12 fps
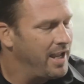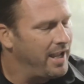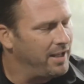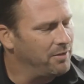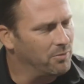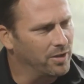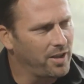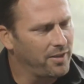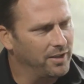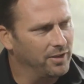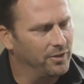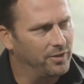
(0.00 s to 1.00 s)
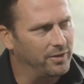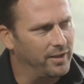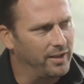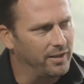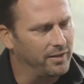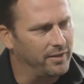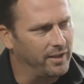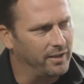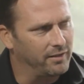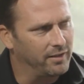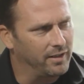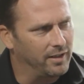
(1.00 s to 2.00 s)
And one of the things
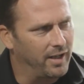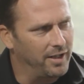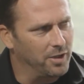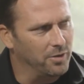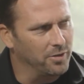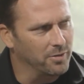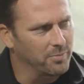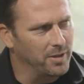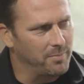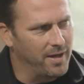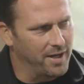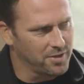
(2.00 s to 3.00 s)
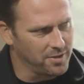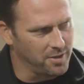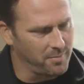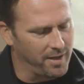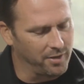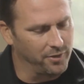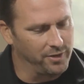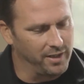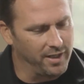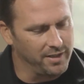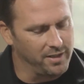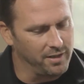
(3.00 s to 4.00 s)
that I know you're pretty passionate about is
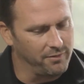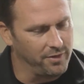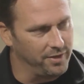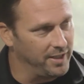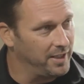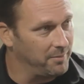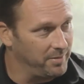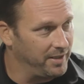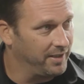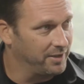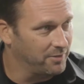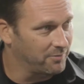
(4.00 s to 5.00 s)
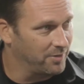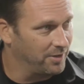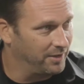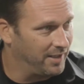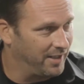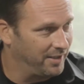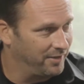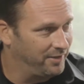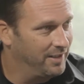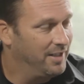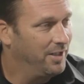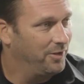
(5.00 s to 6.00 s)
the idea of the data being at the front
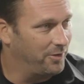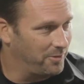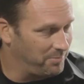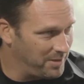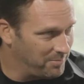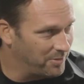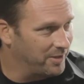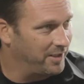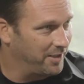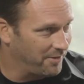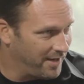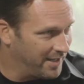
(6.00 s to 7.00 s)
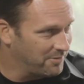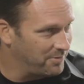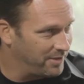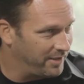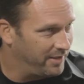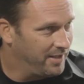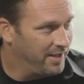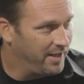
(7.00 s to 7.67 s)
lines so that people can interact with it.